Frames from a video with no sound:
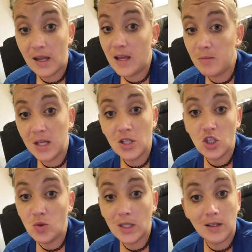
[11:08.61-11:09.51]
it means
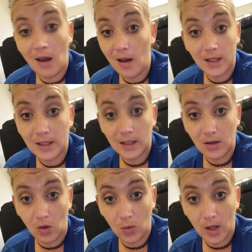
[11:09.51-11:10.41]
you did not get it
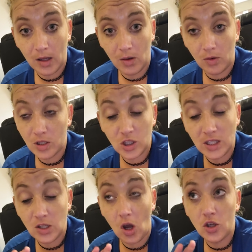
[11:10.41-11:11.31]
in all the way or
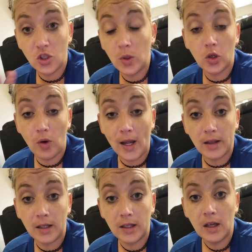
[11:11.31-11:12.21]
did not do it
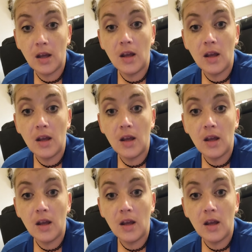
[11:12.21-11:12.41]
correctly.